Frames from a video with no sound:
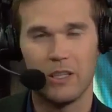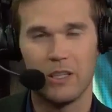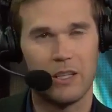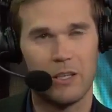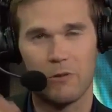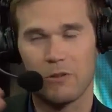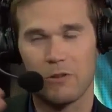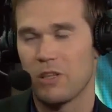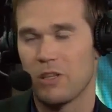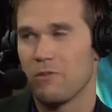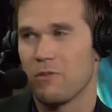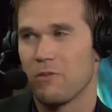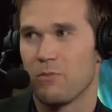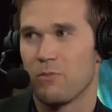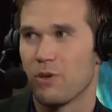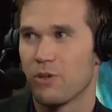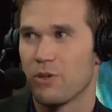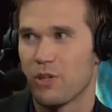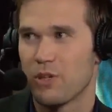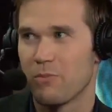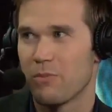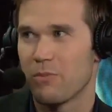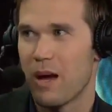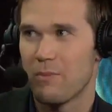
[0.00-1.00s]
He was even
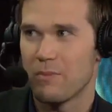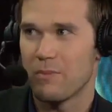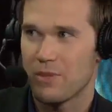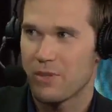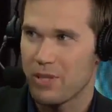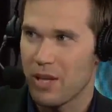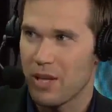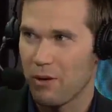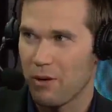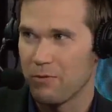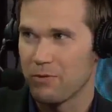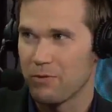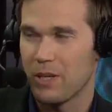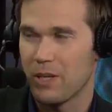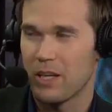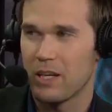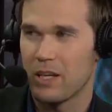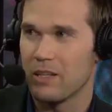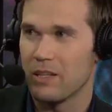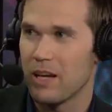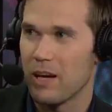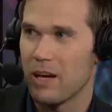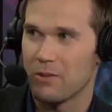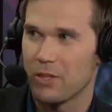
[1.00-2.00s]
pushing by himself,
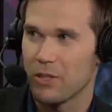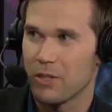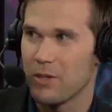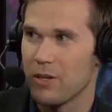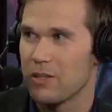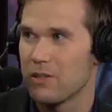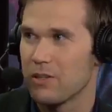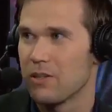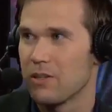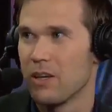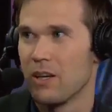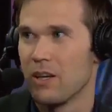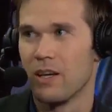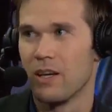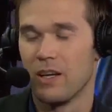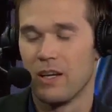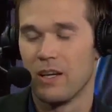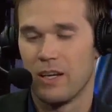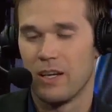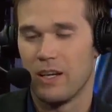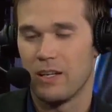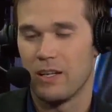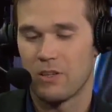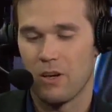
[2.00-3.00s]
taking down turrets.
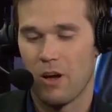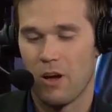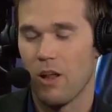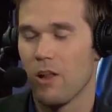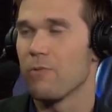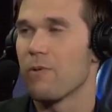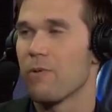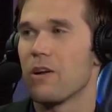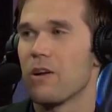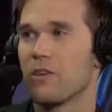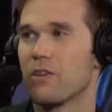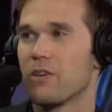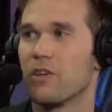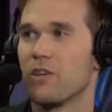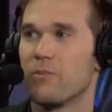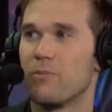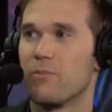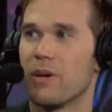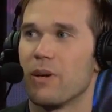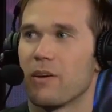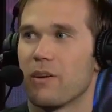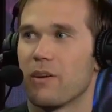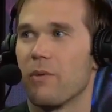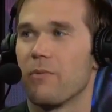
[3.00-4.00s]
It's an all-around good
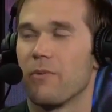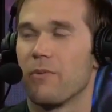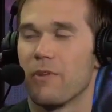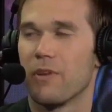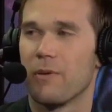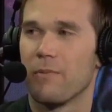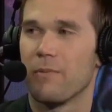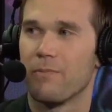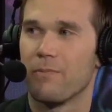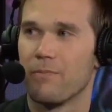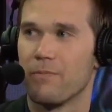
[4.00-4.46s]
pickup for them.